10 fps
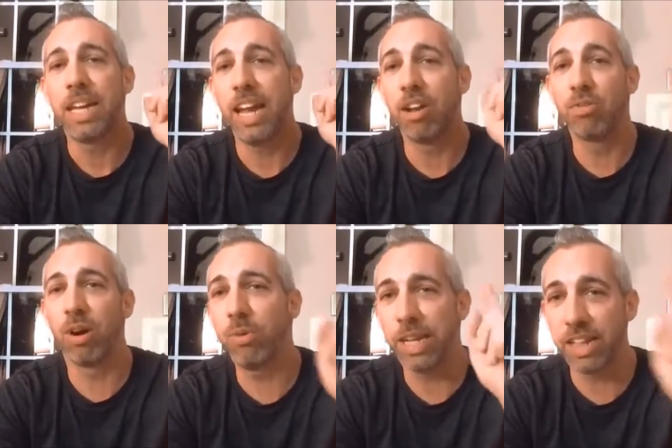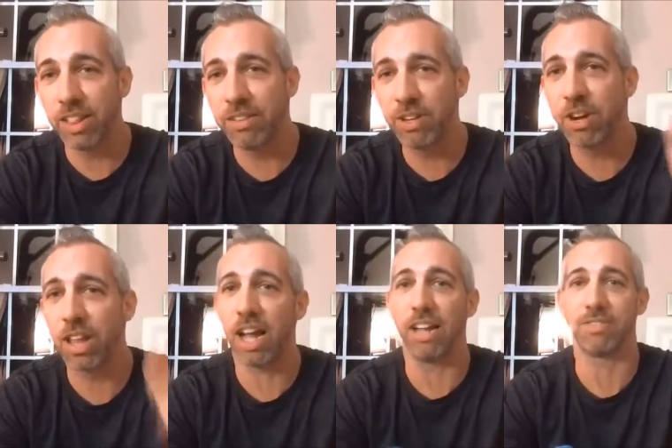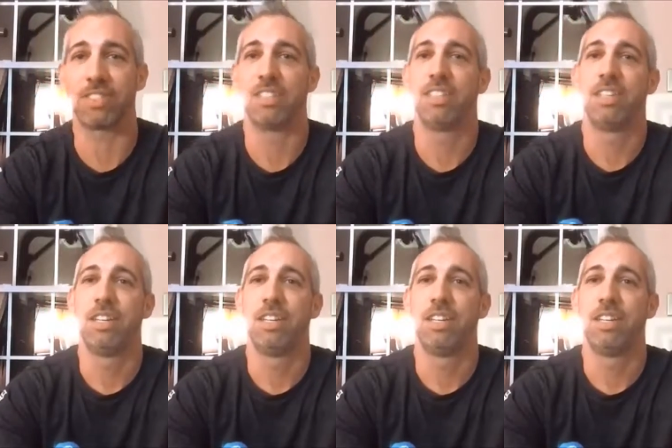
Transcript: and growing and living our lives.